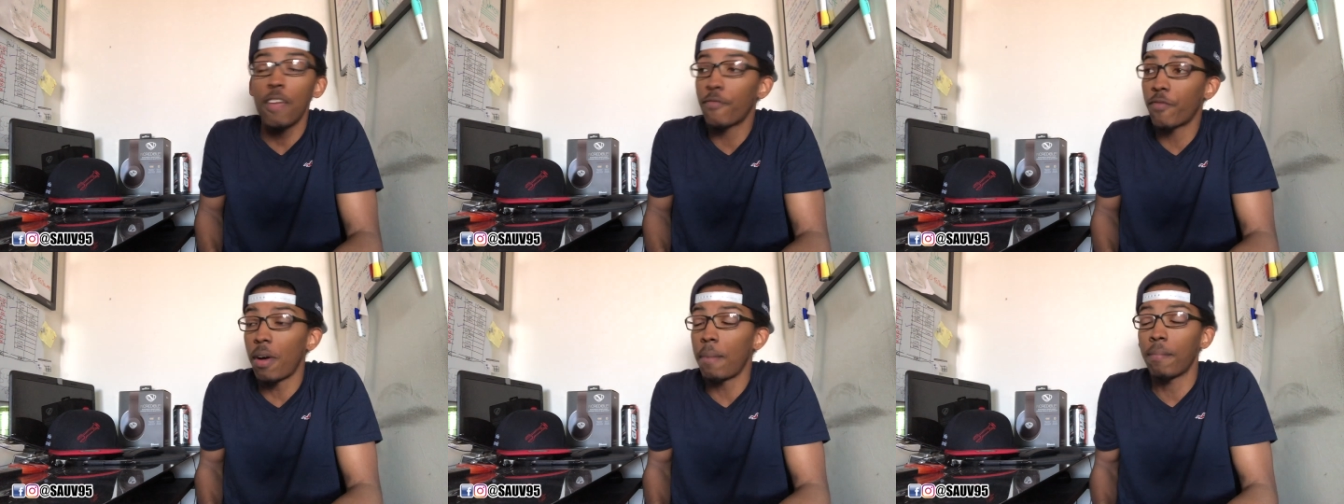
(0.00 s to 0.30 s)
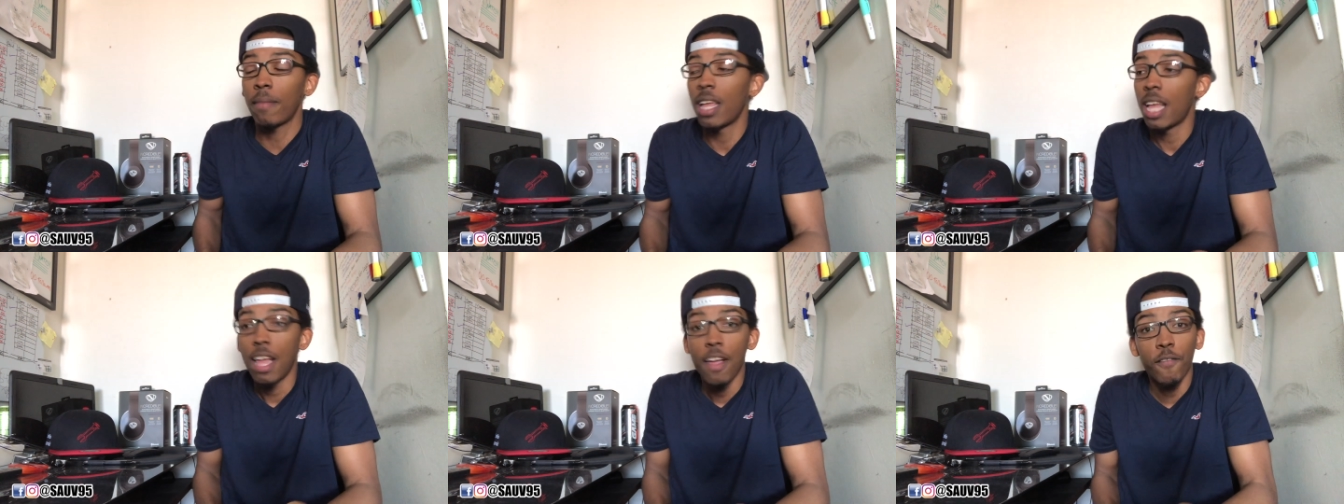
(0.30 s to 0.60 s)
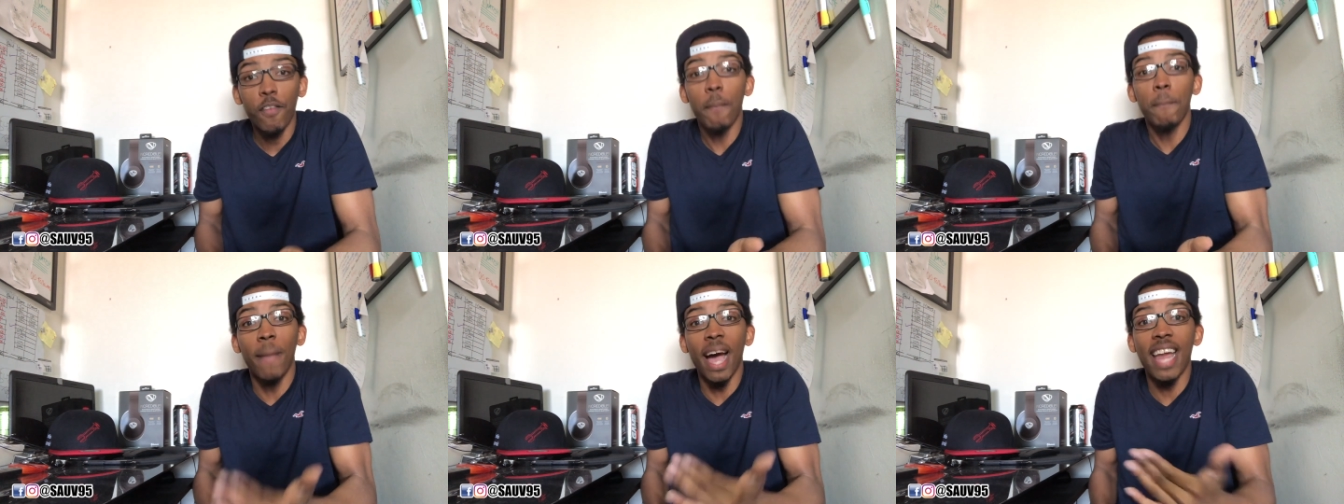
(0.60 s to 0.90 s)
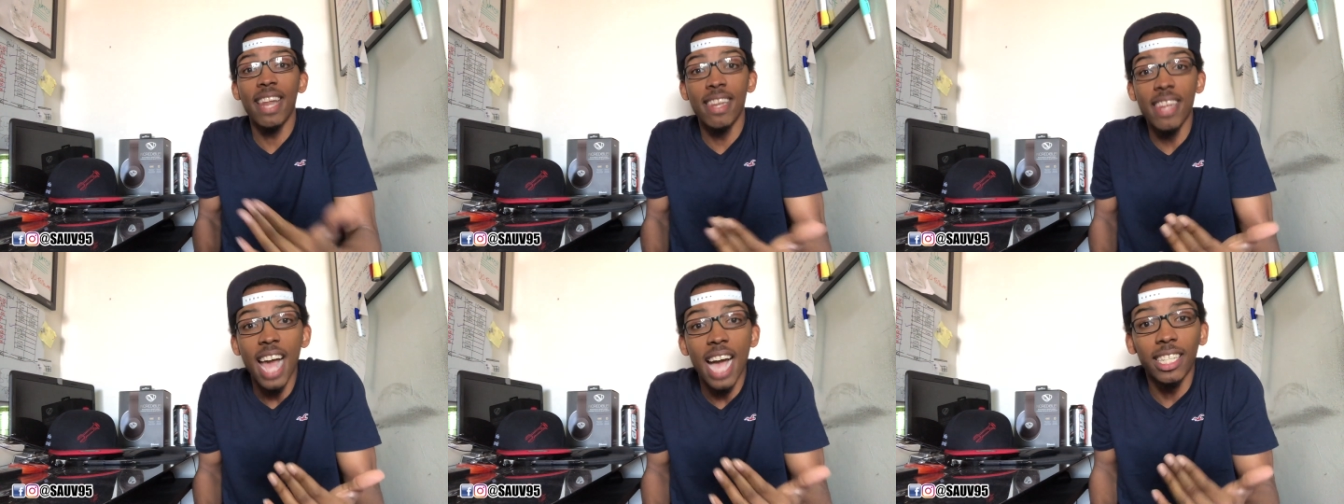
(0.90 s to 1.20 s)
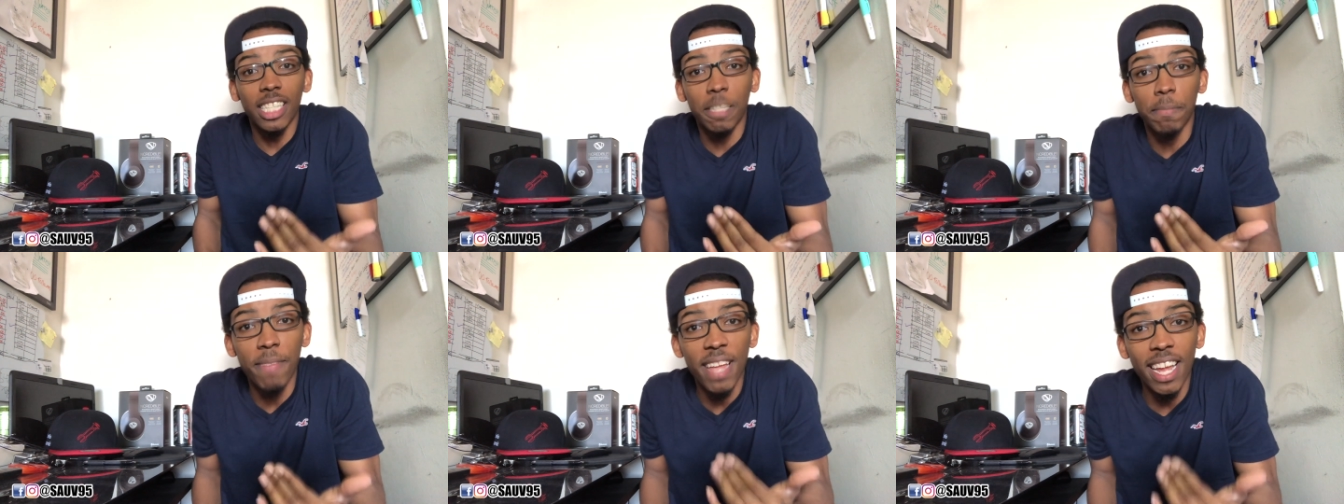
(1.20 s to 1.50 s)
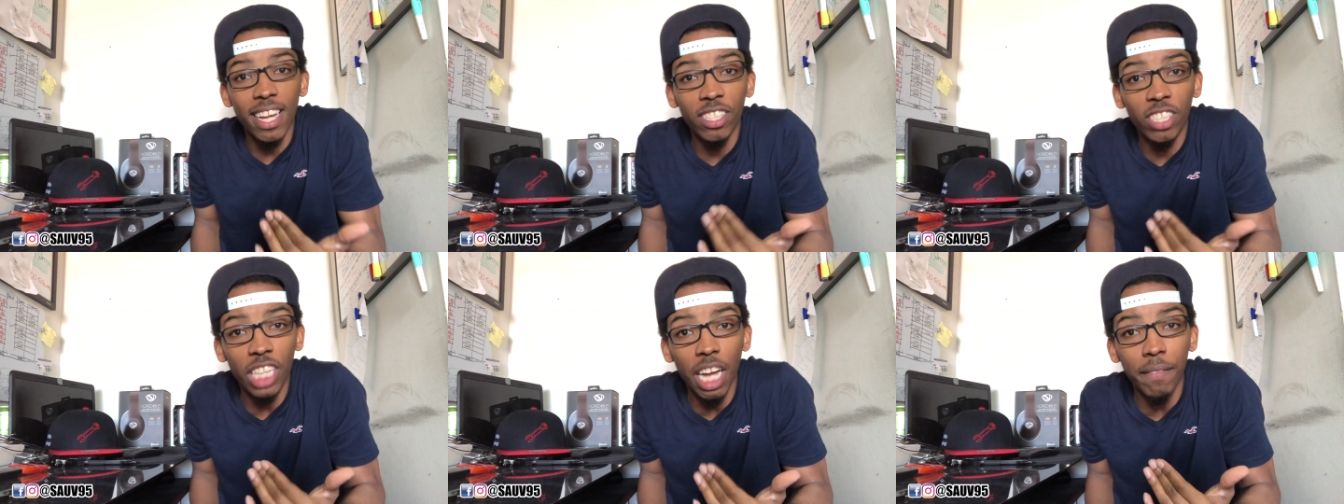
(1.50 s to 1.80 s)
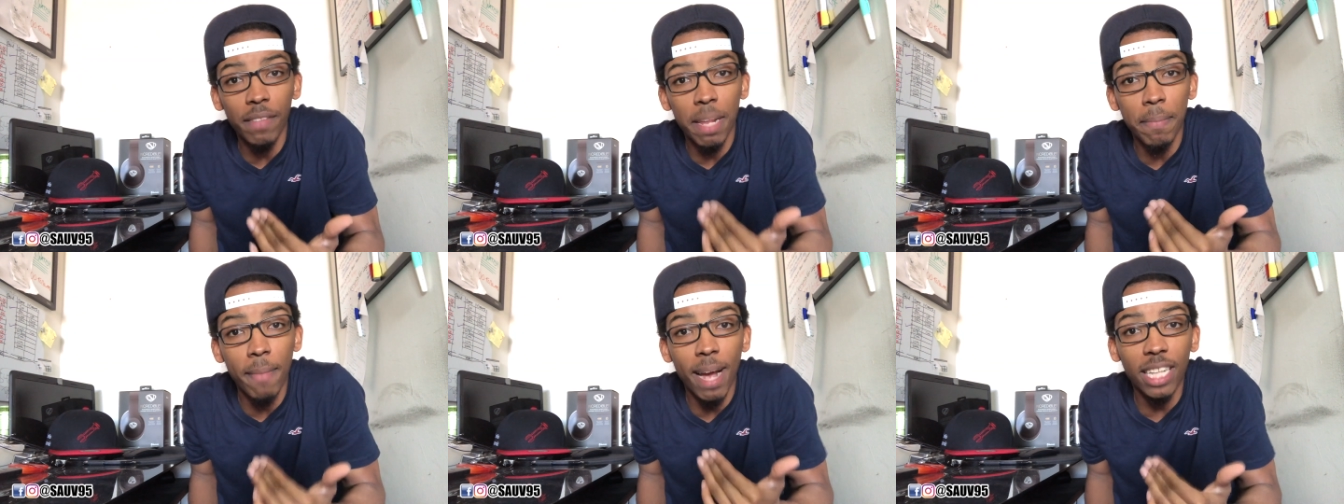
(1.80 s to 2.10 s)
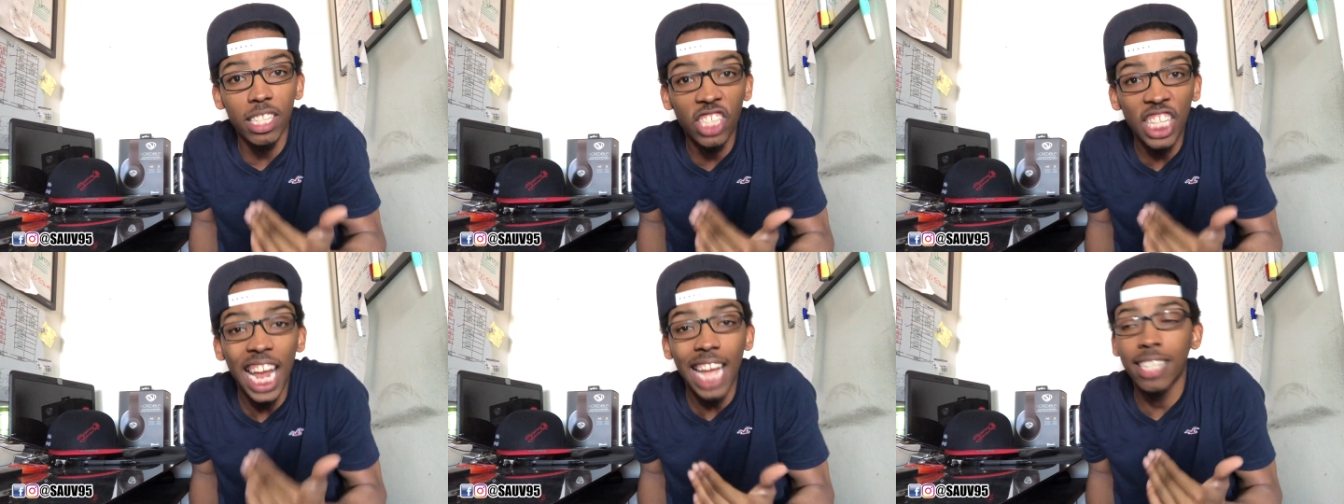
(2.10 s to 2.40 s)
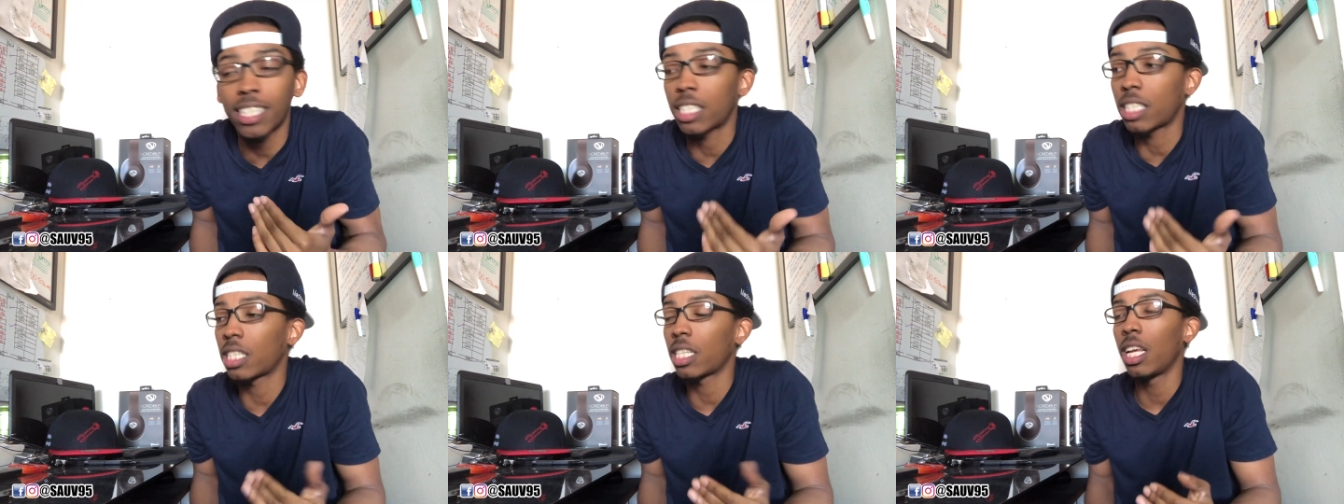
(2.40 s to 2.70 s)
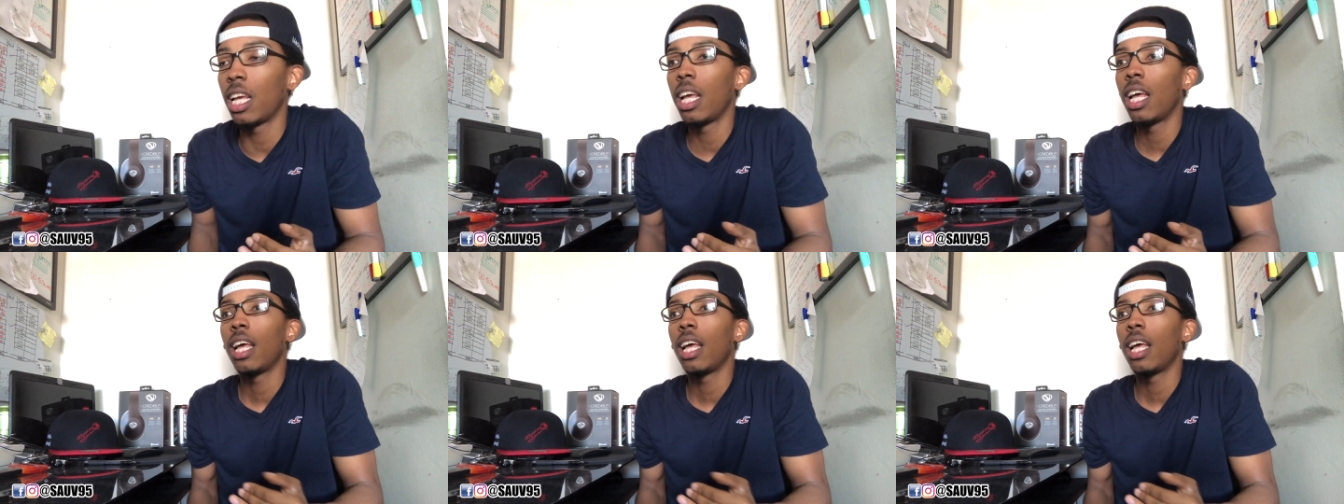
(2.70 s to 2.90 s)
from my nuts being shoved in my chest.